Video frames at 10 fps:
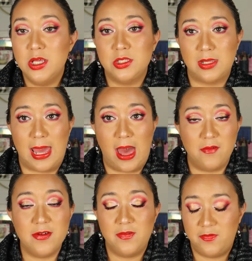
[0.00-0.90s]
So they have
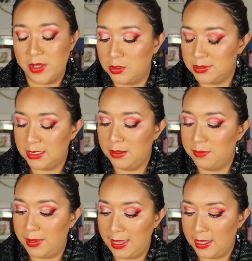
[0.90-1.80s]
a felt tip
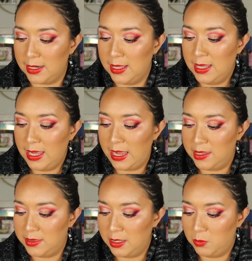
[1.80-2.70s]
pen
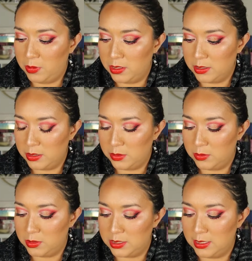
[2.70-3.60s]
and then one of
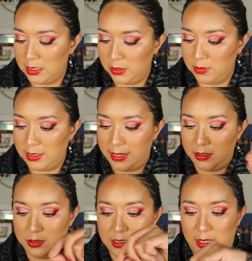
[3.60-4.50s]
those liquid
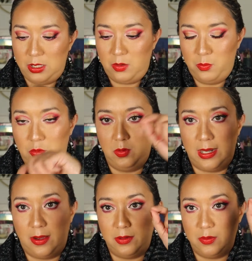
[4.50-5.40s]
liners that you pull
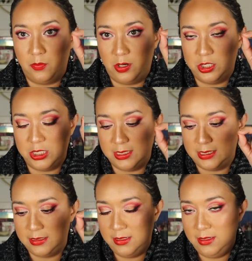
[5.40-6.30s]
out and the brush is,